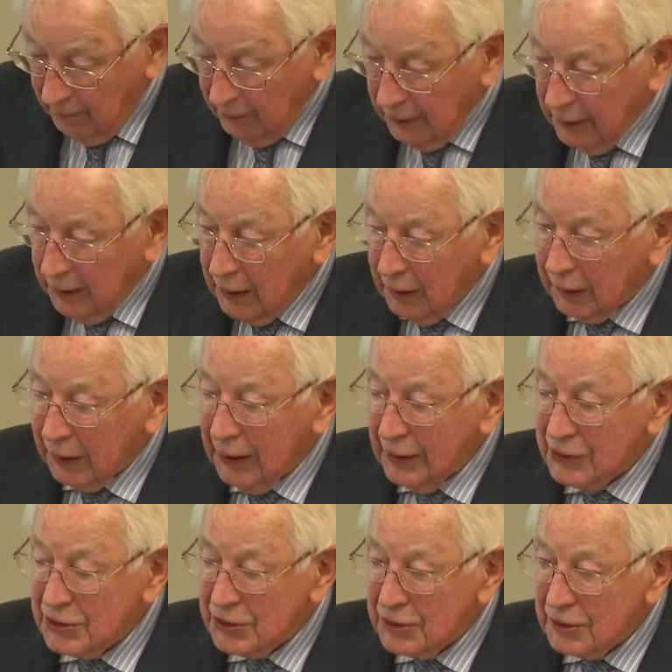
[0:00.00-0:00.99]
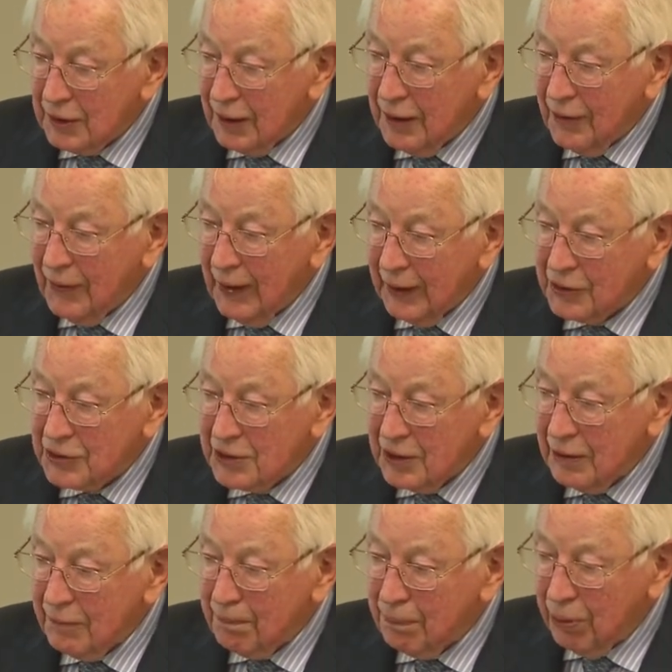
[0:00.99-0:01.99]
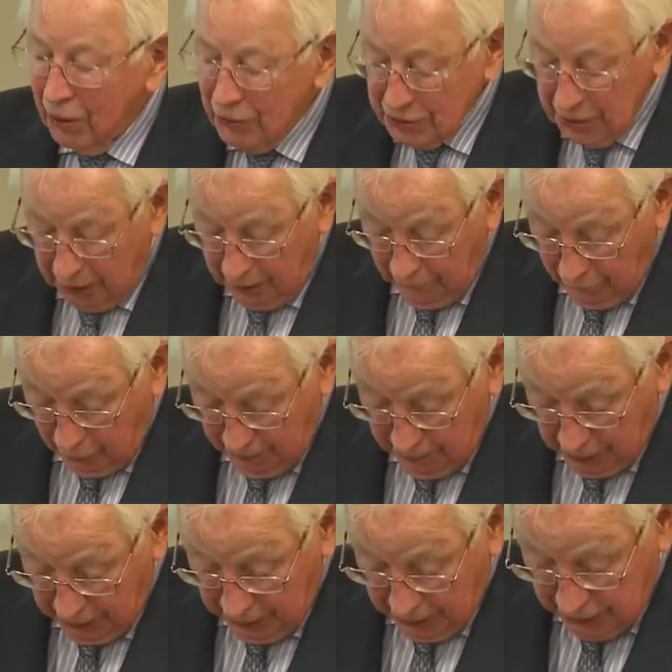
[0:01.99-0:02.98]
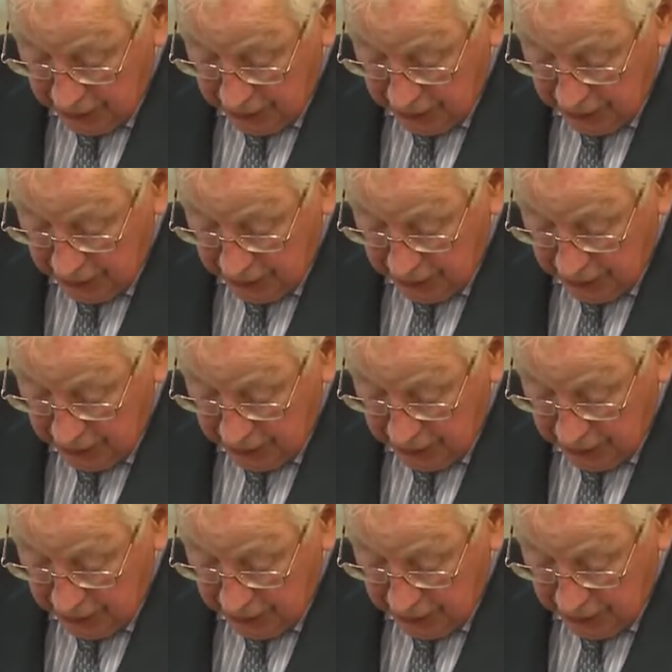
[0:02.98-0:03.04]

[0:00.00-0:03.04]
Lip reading: the prohibition against annexing